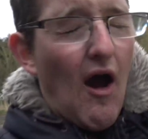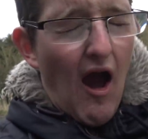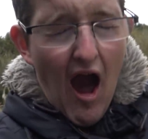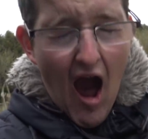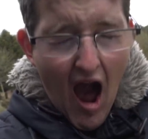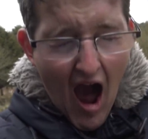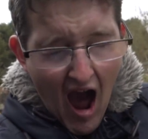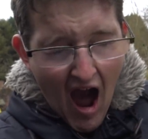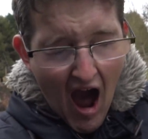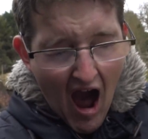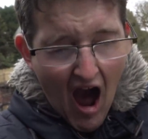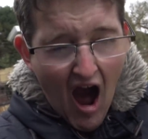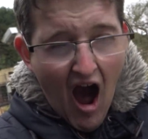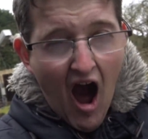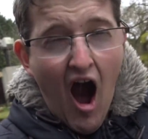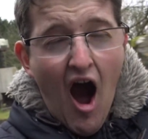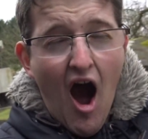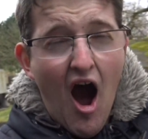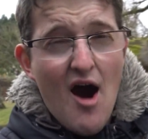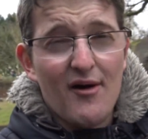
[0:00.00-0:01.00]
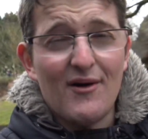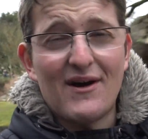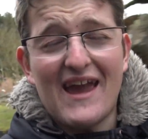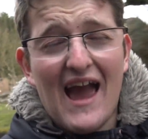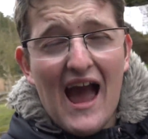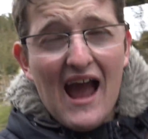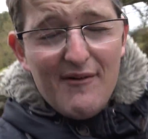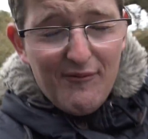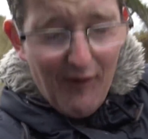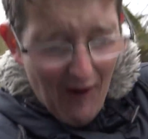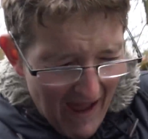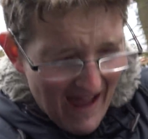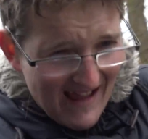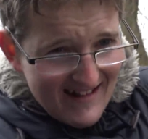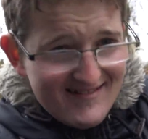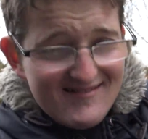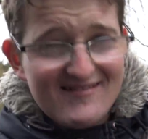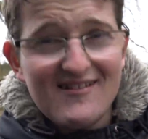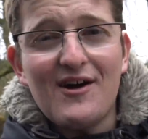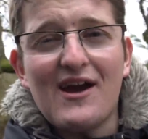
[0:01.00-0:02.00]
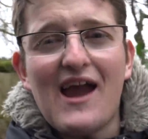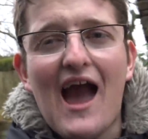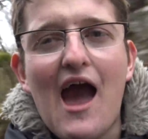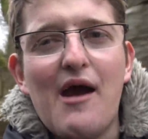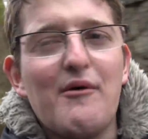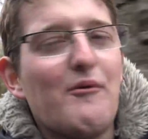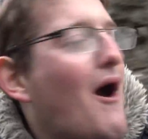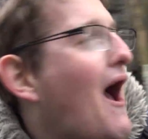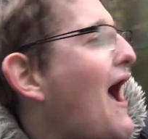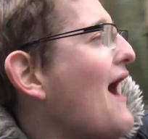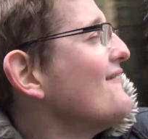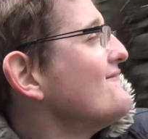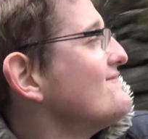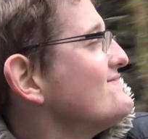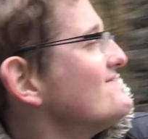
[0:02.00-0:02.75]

Oh, we're getting wet, we're getting wet.